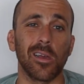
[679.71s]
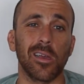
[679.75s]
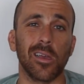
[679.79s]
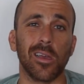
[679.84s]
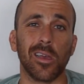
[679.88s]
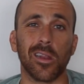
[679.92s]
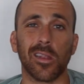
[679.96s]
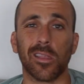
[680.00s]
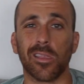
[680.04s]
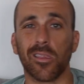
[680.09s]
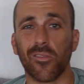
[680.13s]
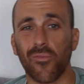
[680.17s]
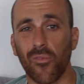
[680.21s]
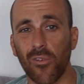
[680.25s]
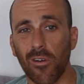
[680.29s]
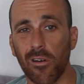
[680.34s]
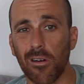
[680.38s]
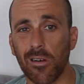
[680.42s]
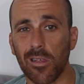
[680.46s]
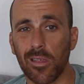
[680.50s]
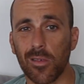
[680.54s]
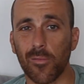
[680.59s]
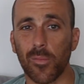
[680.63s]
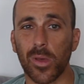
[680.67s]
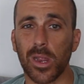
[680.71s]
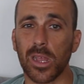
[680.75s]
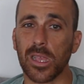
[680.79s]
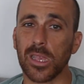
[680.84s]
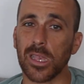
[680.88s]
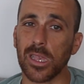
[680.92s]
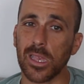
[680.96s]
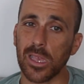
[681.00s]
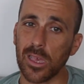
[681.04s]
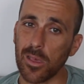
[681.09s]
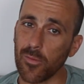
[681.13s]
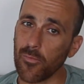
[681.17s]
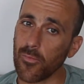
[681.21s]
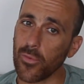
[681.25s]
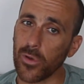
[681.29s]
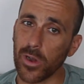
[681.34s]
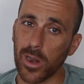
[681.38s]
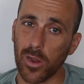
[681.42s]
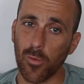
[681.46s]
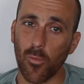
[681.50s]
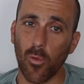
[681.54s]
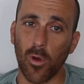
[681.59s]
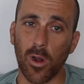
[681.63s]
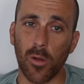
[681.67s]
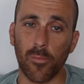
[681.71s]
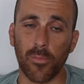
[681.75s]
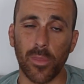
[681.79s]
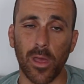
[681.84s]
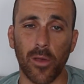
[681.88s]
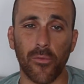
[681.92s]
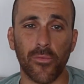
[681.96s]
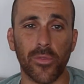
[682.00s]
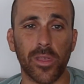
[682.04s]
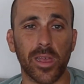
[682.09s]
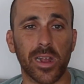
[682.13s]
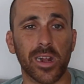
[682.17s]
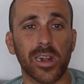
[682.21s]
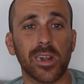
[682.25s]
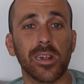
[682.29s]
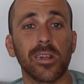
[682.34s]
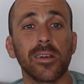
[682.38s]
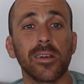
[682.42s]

And it's fall, but it's still pretty warm down there.